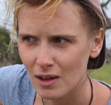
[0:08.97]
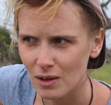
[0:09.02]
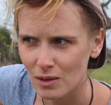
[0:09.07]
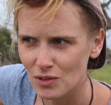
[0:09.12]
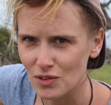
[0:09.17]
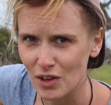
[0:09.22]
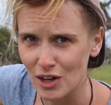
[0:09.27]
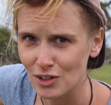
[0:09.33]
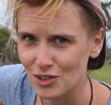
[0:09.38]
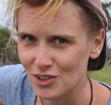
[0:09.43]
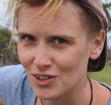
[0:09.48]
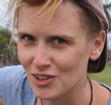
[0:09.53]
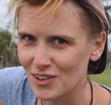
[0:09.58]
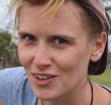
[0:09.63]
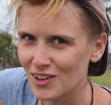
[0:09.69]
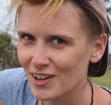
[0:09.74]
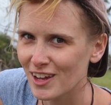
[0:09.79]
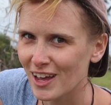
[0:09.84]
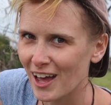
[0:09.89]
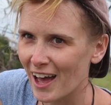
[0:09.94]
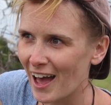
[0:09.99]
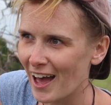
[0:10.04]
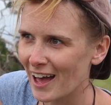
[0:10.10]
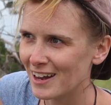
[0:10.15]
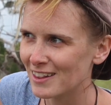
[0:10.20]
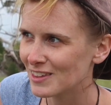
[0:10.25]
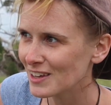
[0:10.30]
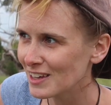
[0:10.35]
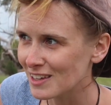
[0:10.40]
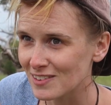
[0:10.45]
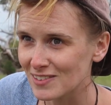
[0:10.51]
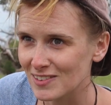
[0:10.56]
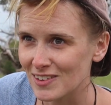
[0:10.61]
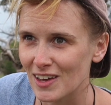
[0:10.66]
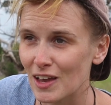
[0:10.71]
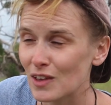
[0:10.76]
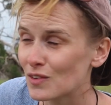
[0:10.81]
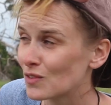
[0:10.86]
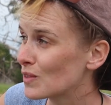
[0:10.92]
Station. And this
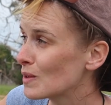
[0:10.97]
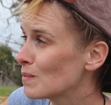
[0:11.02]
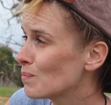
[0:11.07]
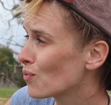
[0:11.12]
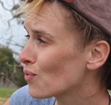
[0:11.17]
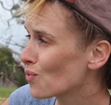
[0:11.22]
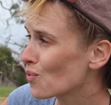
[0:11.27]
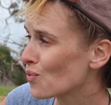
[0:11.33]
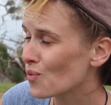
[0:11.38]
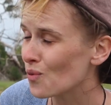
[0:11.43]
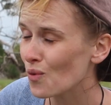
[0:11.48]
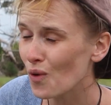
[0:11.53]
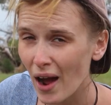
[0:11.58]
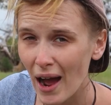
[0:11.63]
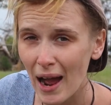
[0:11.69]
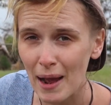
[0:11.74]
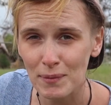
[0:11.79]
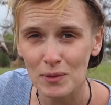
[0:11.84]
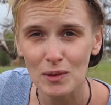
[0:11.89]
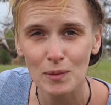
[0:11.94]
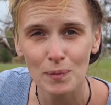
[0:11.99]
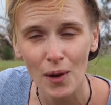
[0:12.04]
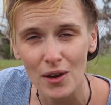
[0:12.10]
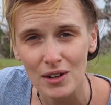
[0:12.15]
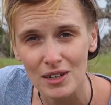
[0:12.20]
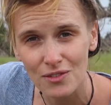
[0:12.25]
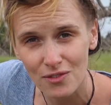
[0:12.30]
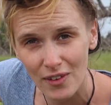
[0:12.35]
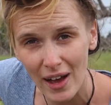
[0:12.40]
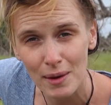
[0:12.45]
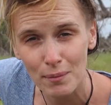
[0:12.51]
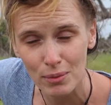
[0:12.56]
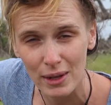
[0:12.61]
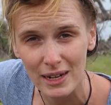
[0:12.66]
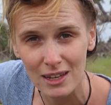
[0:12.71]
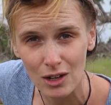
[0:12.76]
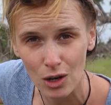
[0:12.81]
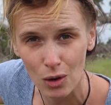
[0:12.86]
is the prime spot to find bloody